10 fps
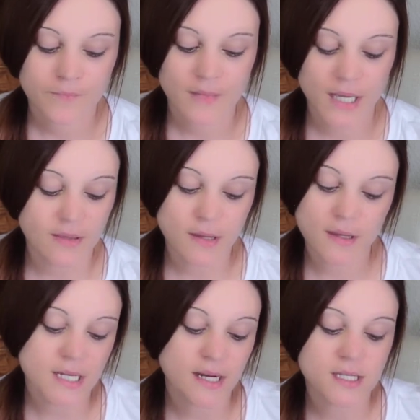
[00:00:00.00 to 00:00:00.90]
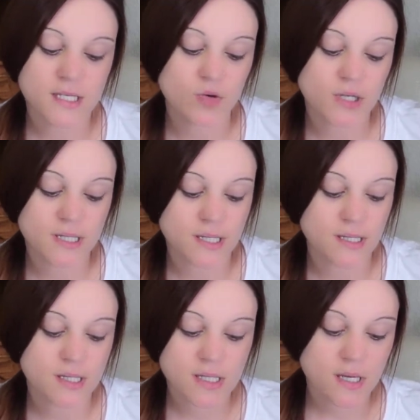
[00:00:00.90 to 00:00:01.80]
And then the Ten of Swords
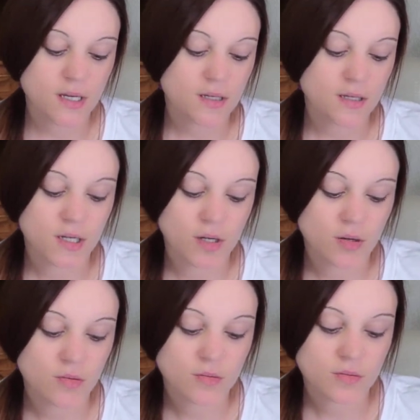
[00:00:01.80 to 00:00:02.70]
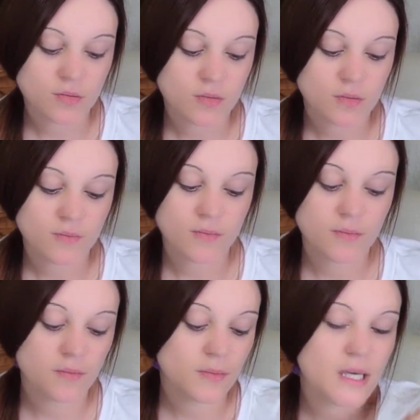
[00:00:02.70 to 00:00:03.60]
is, you know,
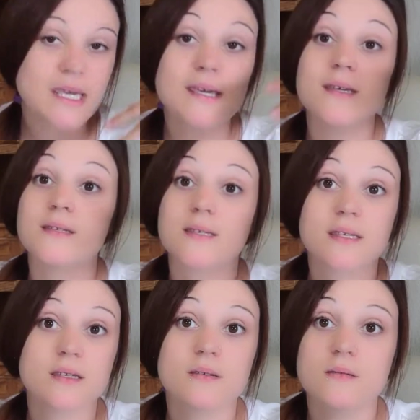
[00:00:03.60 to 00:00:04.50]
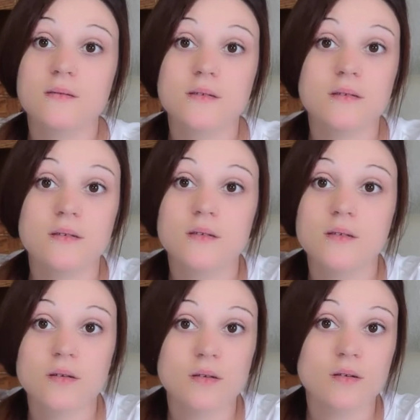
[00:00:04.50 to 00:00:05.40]
ease
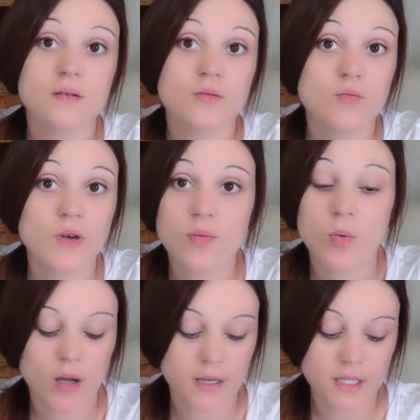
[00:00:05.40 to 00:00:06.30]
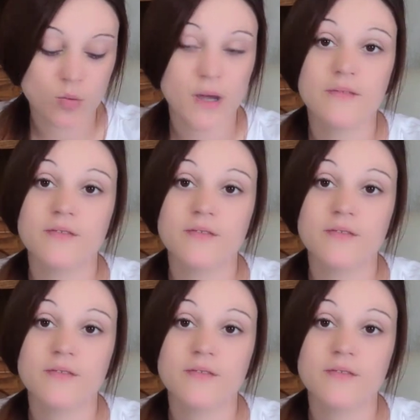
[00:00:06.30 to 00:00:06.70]
with walking away from